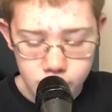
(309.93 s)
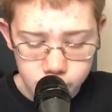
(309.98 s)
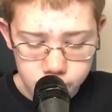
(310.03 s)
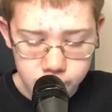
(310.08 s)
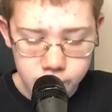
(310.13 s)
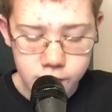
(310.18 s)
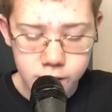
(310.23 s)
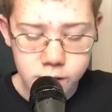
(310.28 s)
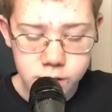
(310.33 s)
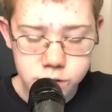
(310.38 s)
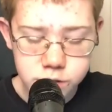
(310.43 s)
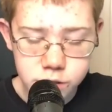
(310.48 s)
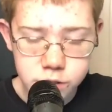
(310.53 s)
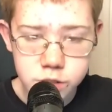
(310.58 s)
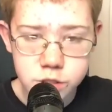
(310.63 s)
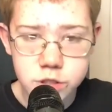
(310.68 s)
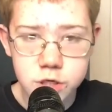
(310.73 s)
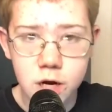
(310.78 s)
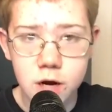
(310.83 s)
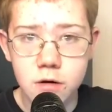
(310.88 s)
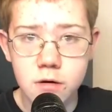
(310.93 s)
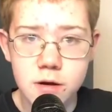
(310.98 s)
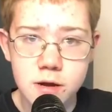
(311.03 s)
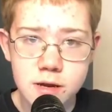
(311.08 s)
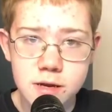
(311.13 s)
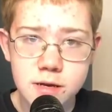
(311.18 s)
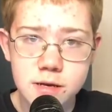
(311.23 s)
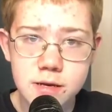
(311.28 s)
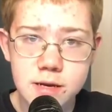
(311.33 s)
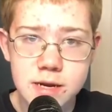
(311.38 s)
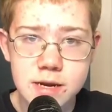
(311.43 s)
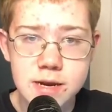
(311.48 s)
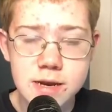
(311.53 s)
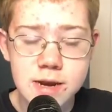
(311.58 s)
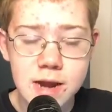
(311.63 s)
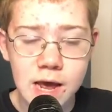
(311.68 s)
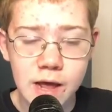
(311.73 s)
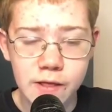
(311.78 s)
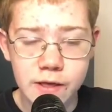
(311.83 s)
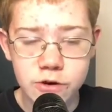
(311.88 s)
Because Din Djarin did
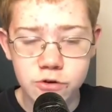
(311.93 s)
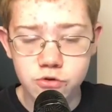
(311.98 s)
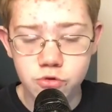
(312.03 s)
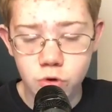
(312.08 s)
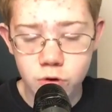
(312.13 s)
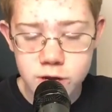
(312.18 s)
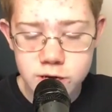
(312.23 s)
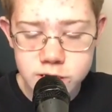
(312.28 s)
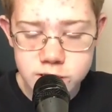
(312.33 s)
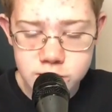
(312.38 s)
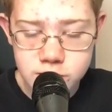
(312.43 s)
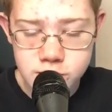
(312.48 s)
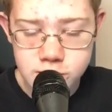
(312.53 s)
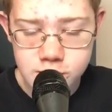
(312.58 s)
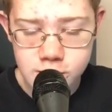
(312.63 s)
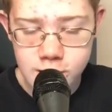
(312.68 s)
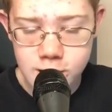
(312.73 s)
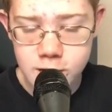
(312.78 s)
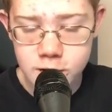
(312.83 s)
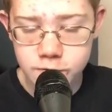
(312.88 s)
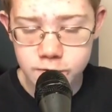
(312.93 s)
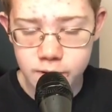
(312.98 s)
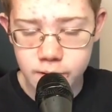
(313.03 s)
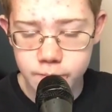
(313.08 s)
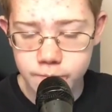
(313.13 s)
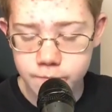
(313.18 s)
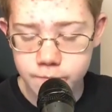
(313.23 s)
not like droids. He hated them.